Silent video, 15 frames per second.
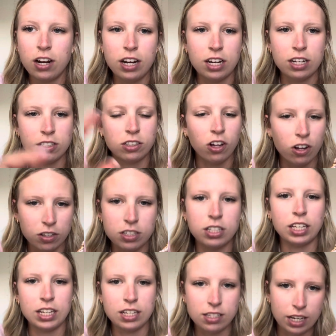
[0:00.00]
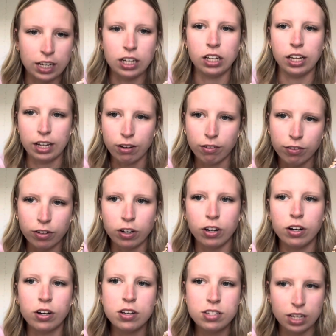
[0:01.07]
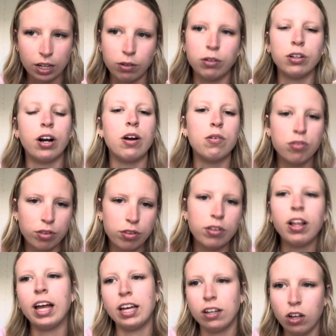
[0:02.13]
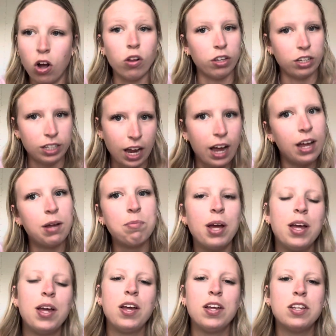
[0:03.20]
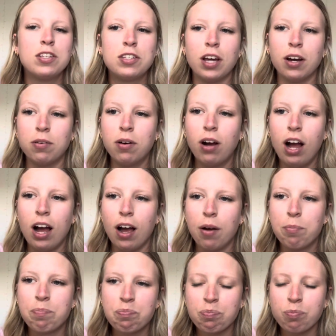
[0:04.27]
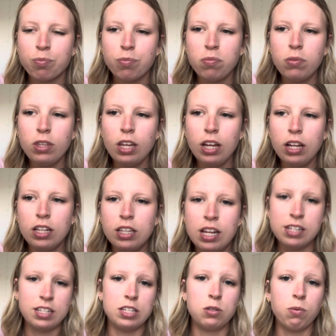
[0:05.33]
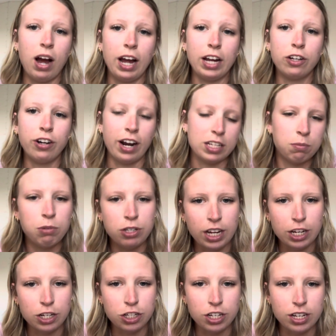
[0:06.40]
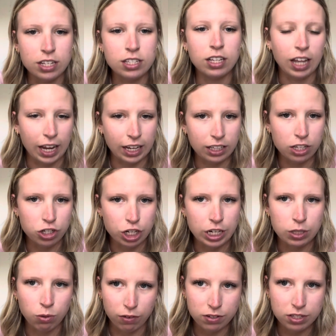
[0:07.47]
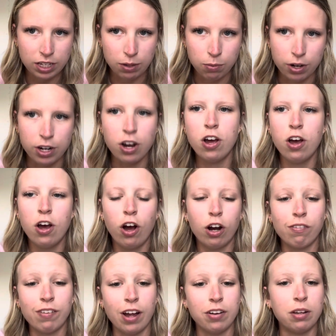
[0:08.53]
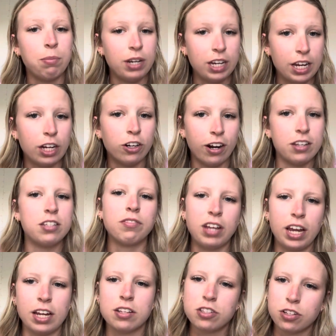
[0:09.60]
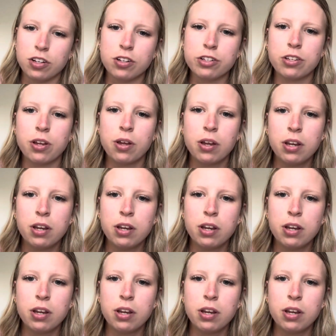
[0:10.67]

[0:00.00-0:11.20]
it is constantly signaling for cell growth, like all the time. So this is why CRAS mutations like the G12C one are found in many aggressive cancers.